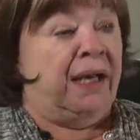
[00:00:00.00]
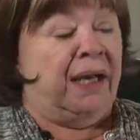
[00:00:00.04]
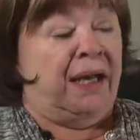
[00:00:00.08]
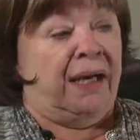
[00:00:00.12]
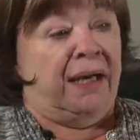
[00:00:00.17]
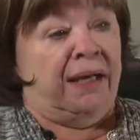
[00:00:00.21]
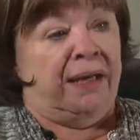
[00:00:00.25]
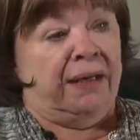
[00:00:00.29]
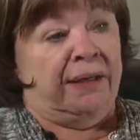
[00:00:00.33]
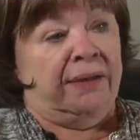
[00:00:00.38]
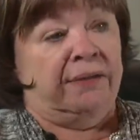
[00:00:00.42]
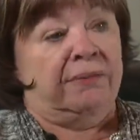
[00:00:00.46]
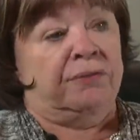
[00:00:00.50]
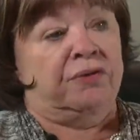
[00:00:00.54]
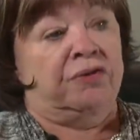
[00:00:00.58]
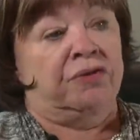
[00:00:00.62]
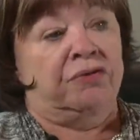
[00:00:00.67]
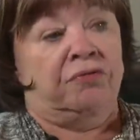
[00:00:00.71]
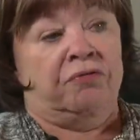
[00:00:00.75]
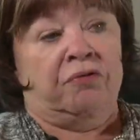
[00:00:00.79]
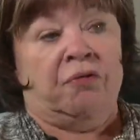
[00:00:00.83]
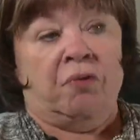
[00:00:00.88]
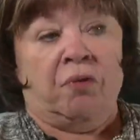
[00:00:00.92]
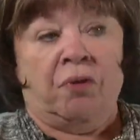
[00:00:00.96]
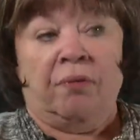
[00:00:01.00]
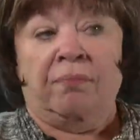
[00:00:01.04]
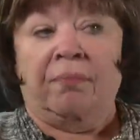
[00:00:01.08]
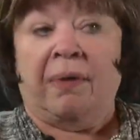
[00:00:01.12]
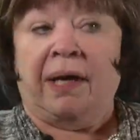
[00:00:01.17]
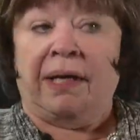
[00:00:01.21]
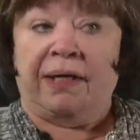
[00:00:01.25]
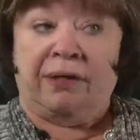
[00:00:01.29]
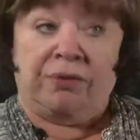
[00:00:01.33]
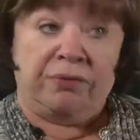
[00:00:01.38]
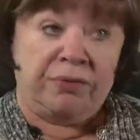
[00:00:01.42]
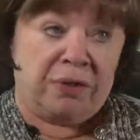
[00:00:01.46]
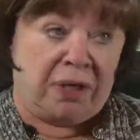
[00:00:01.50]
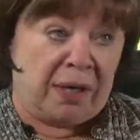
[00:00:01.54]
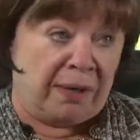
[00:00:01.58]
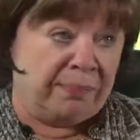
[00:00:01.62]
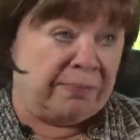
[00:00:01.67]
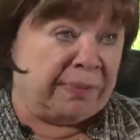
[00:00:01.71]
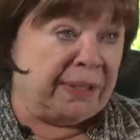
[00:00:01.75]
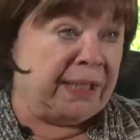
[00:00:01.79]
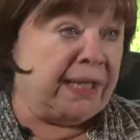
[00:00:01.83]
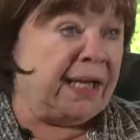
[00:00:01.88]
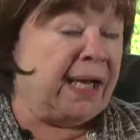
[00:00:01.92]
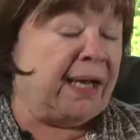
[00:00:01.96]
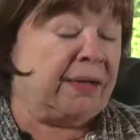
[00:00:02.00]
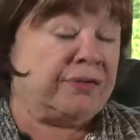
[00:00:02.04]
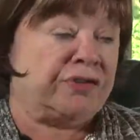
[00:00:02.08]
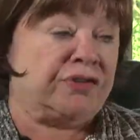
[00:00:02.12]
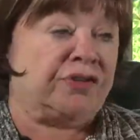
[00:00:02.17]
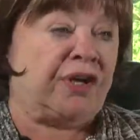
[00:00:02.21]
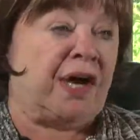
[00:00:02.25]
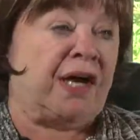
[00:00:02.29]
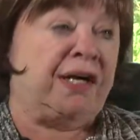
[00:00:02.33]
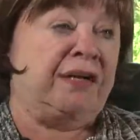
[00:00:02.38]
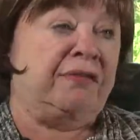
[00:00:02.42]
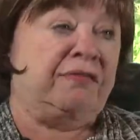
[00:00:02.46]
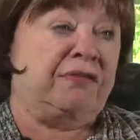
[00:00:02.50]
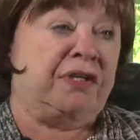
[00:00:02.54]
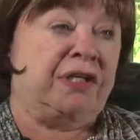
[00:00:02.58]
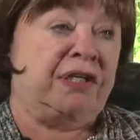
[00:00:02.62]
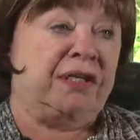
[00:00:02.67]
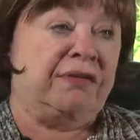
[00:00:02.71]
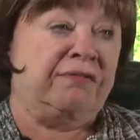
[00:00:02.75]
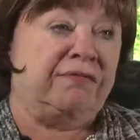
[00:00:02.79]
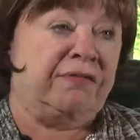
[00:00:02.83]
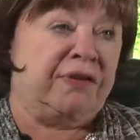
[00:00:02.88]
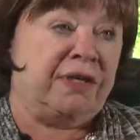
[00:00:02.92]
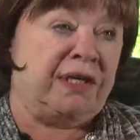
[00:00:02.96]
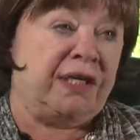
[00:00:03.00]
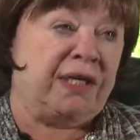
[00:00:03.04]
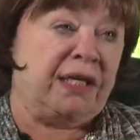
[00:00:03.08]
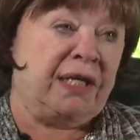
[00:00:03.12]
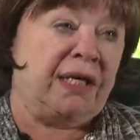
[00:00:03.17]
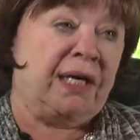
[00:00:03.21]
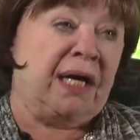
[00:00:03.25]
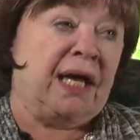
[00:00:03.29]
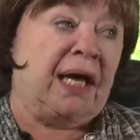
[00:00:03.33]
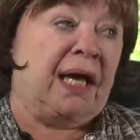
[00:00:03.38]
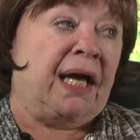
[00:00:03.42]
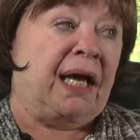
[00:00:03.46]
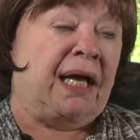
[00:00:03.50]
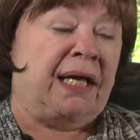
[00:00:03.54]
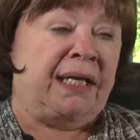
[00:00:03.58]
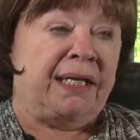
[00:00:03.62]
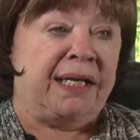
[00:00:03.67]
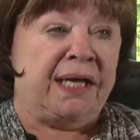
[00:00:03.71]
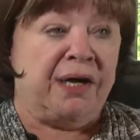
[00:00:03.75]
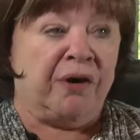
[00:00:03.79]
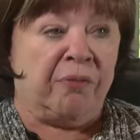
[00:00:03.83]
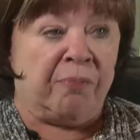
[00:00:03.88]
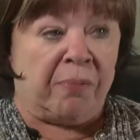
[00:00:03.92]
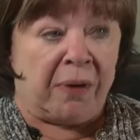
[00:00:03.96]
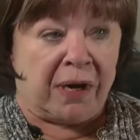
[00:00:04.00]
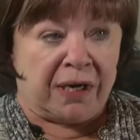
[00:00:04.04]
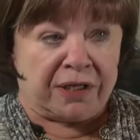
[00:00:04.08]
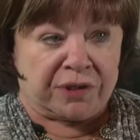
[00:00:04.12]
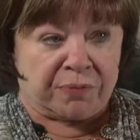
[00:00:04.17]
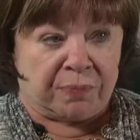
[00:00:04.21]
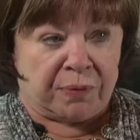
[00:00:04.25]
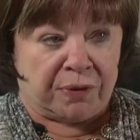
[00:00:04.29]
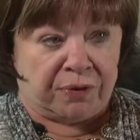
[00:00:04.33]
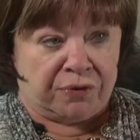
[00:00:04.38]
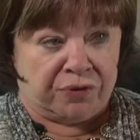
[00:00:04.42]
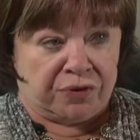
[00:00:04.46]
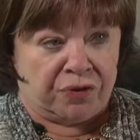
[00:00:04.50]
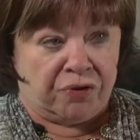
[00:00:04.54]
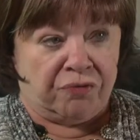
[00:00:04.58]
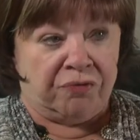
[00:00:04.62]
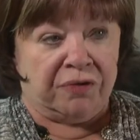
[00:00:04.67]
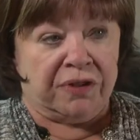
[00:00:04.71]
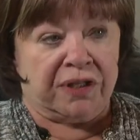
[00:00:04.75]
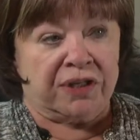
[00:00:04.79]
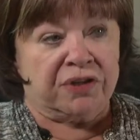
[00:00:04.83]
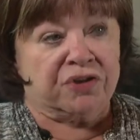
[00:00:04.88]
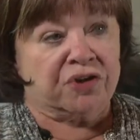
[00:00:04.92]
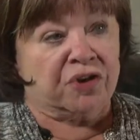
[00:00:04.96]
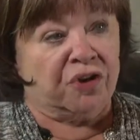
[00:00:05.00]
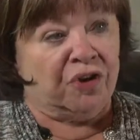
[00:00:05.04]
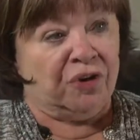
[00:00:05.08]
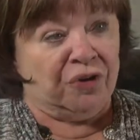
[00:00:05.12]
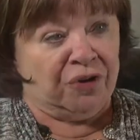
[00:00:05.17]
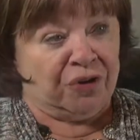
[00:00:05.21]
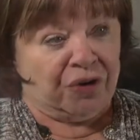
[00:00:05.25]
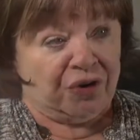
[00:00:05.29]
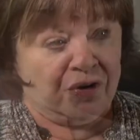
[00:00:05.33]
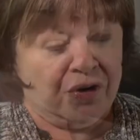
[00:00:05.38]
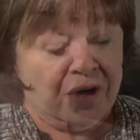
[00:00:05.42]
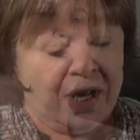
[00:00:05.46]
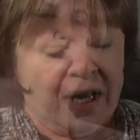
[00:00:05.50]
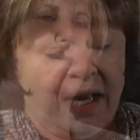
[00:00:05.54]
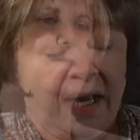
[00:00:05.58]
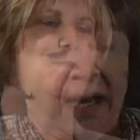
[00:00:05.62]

to form my own company outside of DMV and help hospitals over this hurdle.